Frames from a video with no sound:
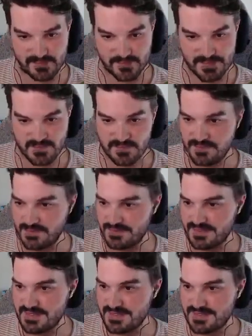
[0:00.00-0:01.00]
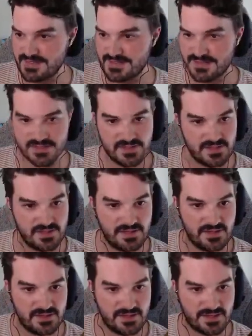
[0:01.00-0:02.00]
Once we've built this,
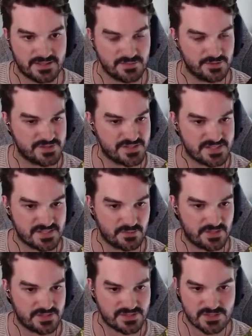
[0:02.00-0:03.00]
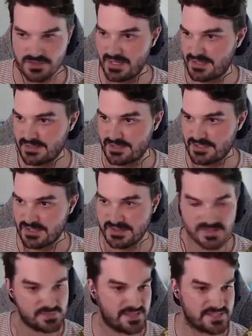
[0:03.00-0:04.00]
I can demolish this and then we can extract
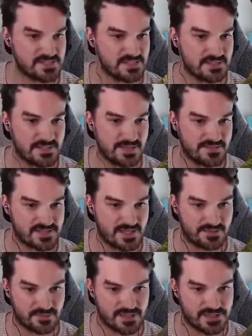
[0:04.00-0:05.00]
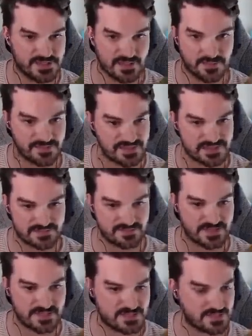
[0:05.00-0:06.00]
this plastic, get this out of the way and start building stuff in
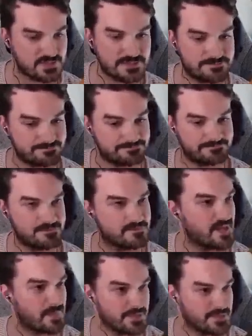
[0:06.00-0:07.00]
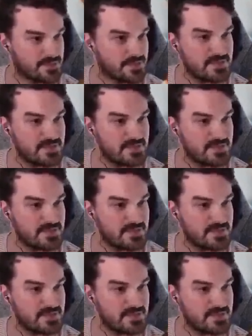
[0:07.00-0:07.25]
there too. That'll be good.